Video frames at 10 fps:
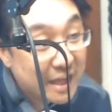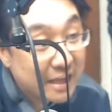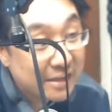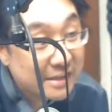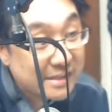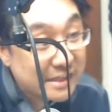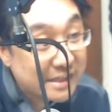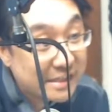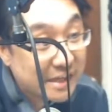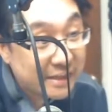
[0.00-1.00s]
and this
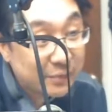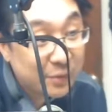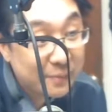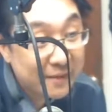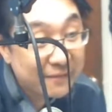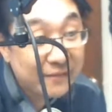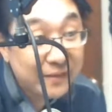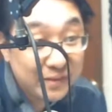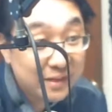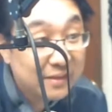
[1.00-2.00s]
season I think we were about
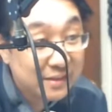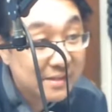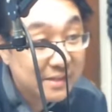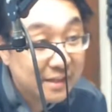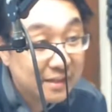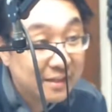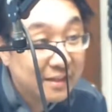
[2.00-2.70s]
50th in the state.